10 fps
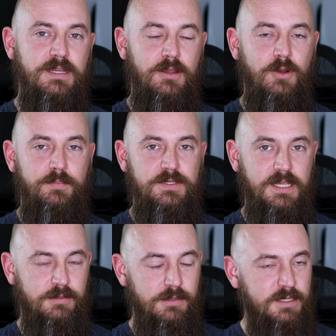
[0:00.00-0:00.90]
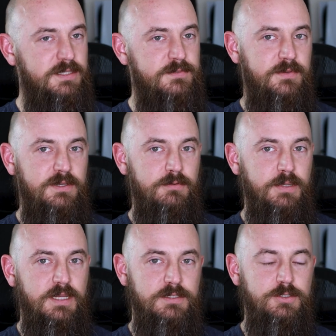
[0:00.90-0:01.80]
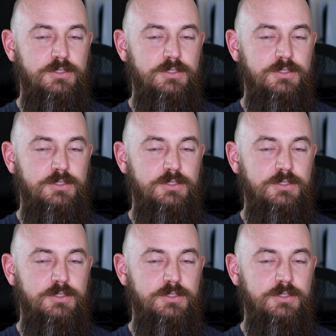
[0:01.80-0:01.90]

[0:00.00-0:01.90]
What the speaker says: I hope you take a look at this video because it